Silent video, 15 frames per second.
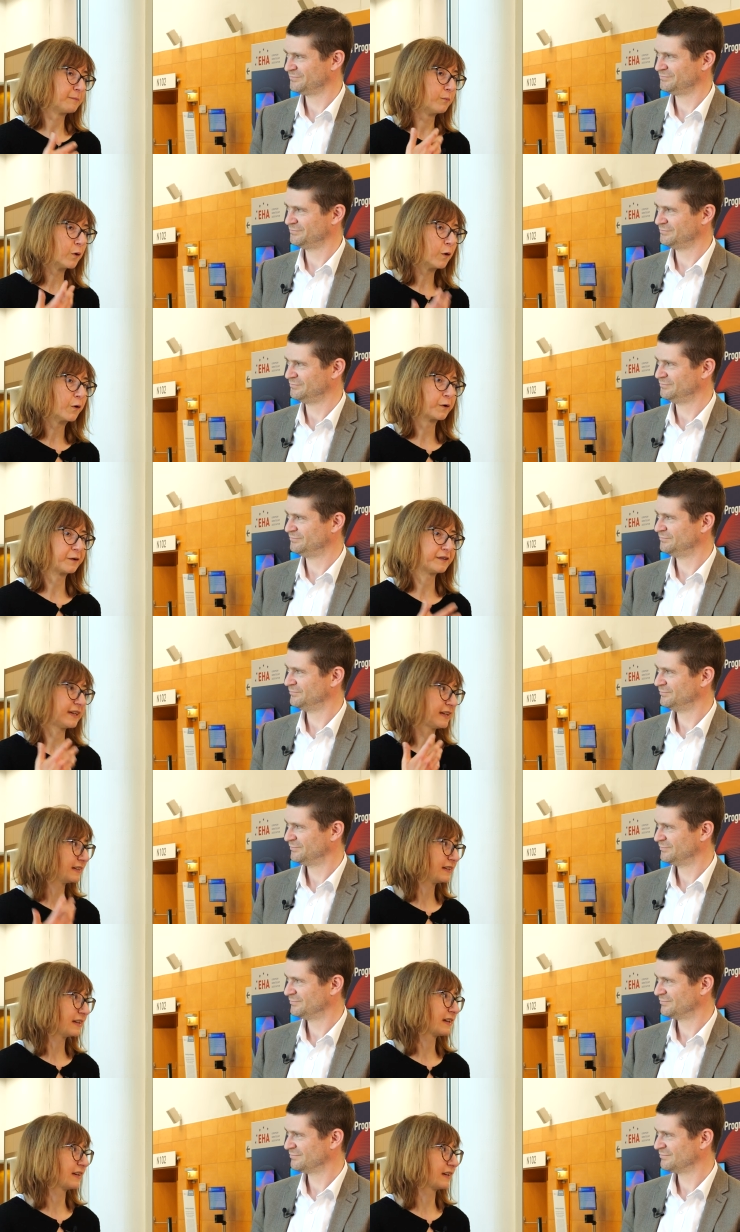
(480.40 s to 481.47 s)
Speaker 1: more than
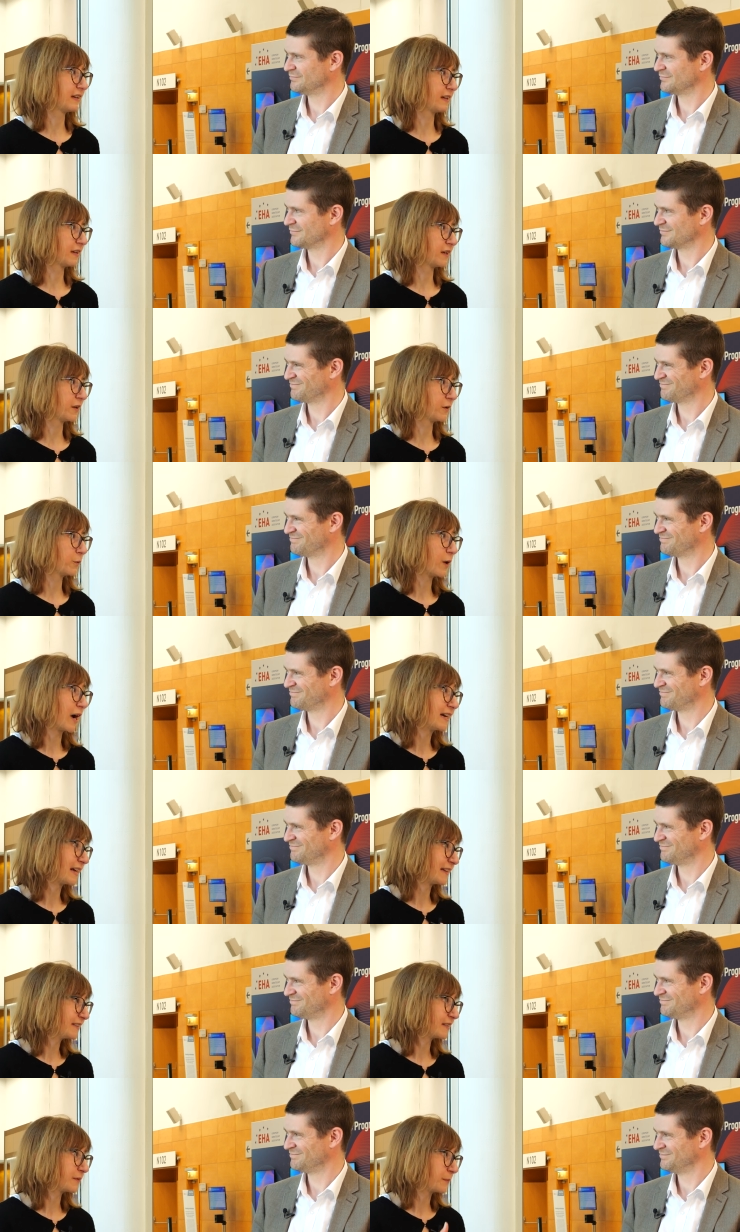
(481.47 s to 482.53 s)

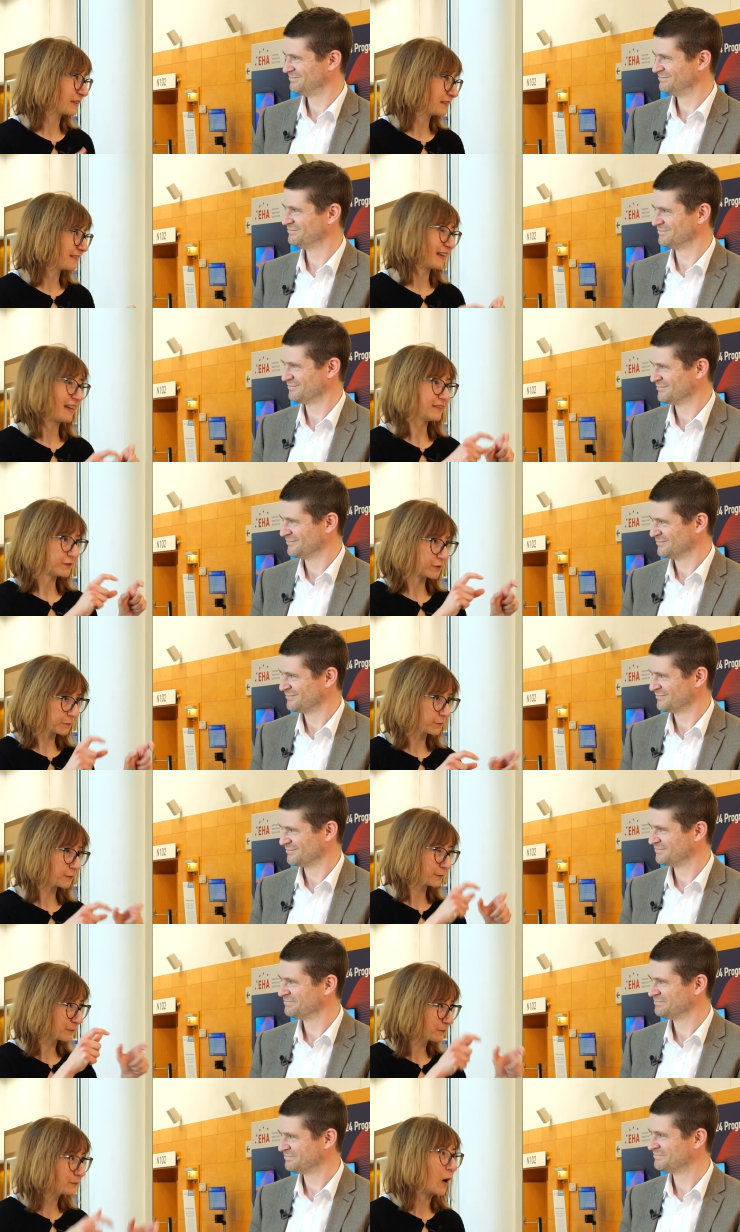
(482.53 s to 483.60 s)
100%
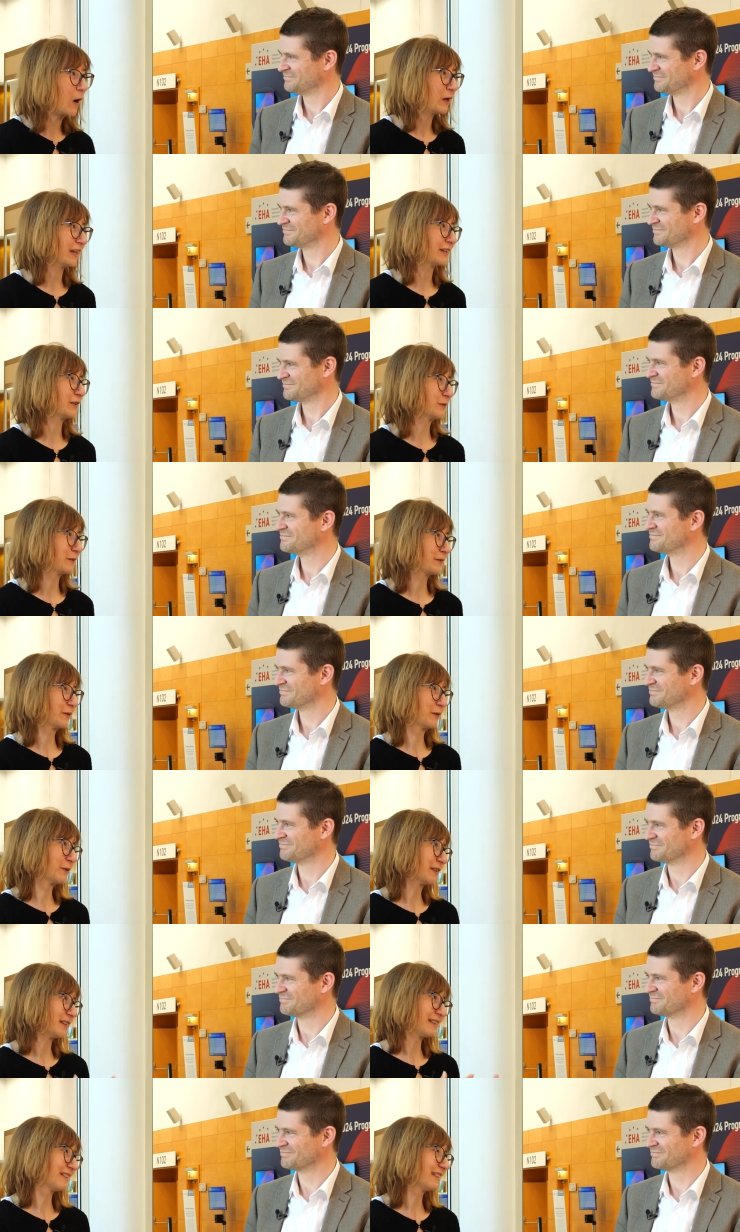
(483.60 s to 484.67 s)
of molecules. So
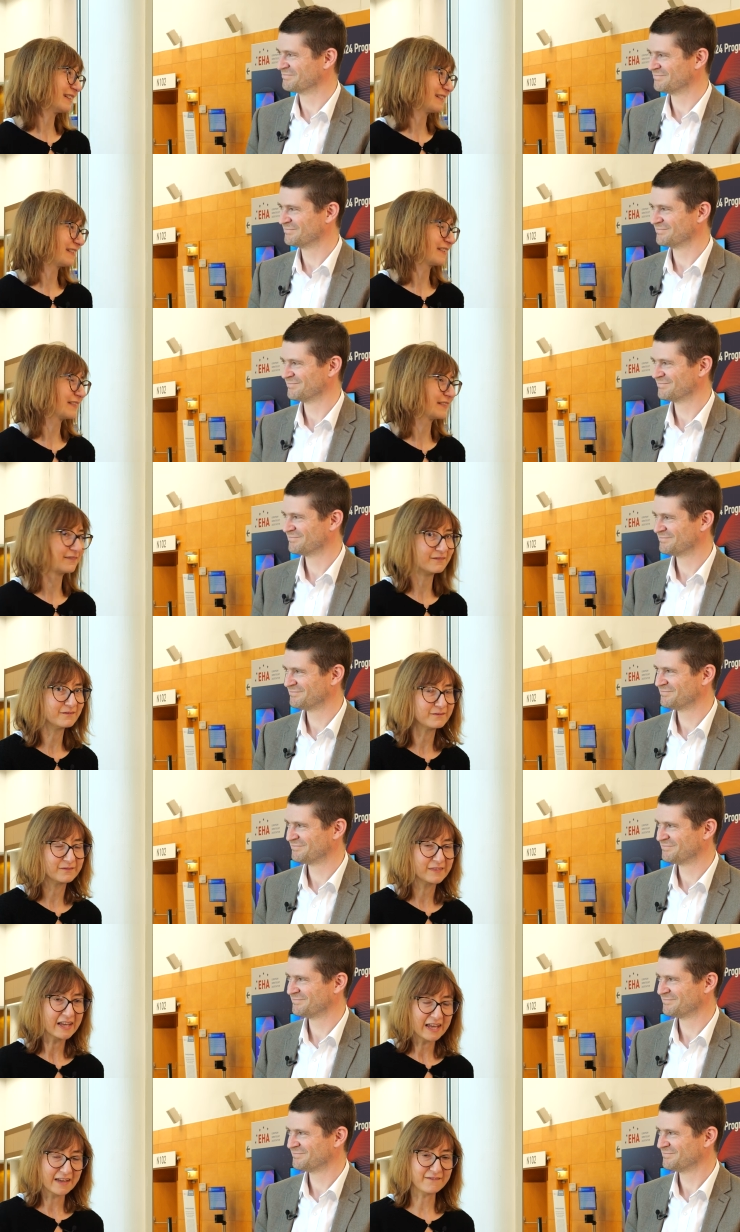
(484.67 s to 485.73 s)
it's a
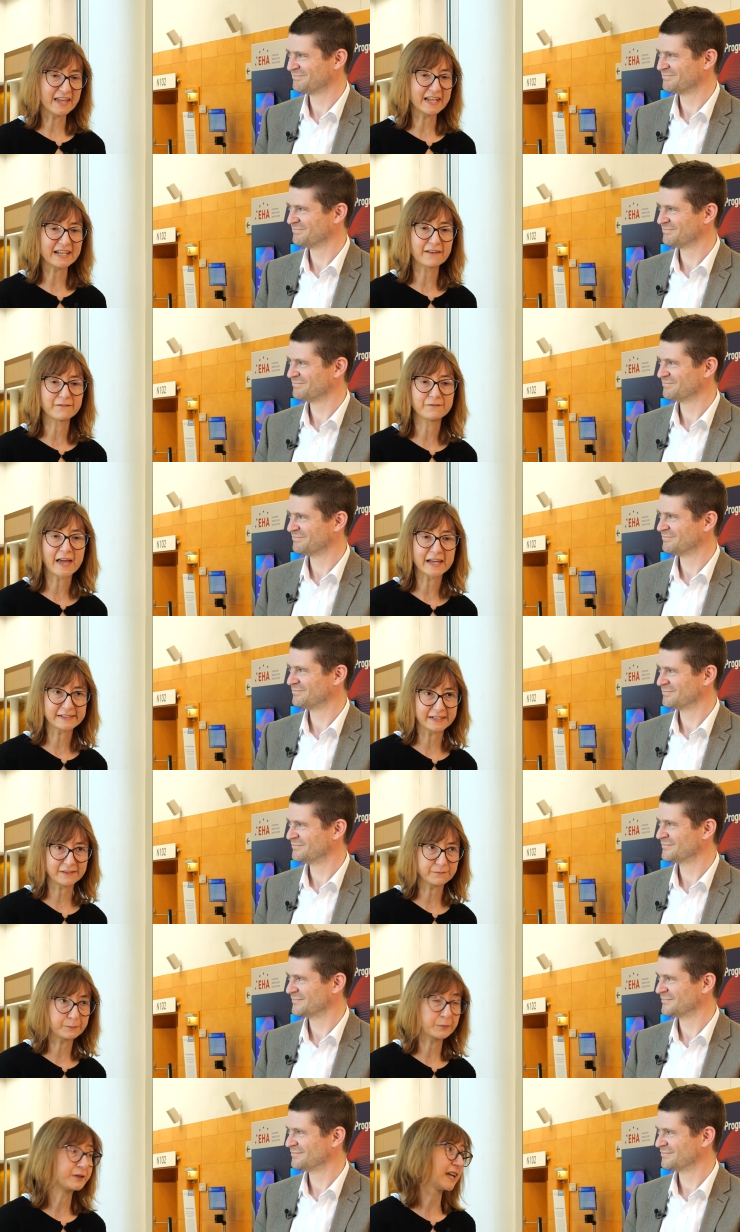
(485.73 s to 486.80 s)
very
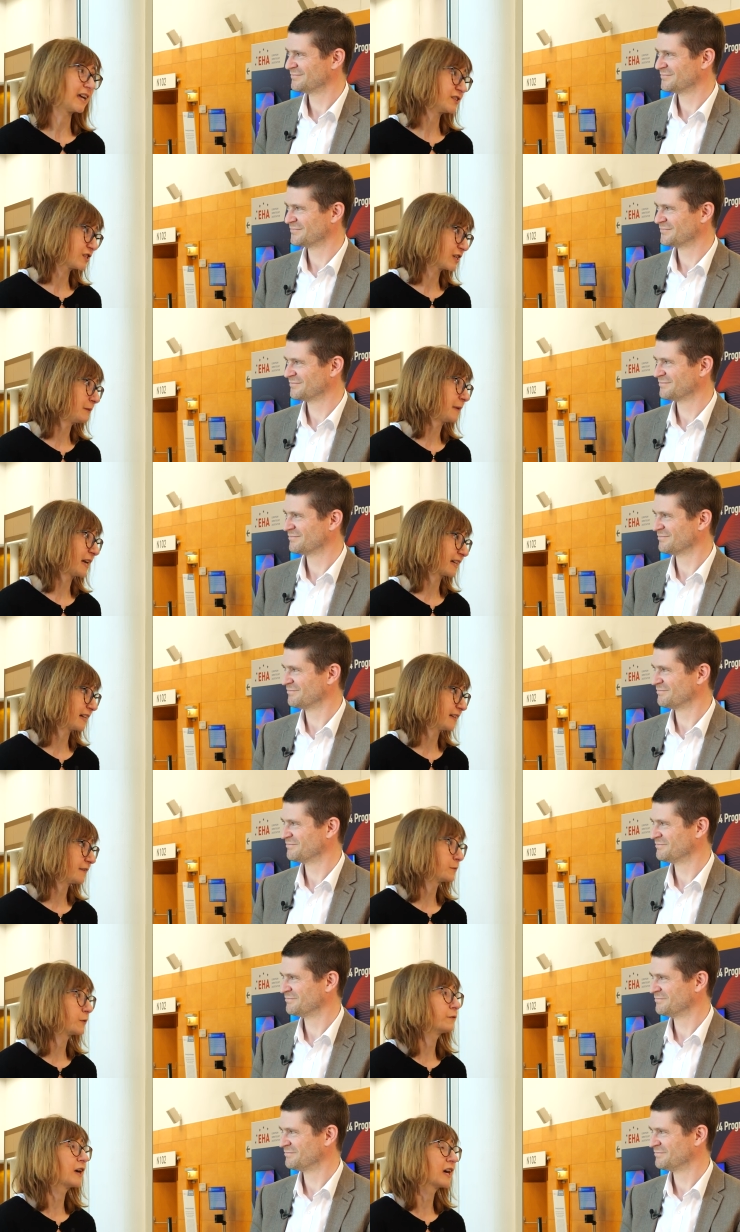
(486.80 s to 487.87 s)
effective potential mechanism of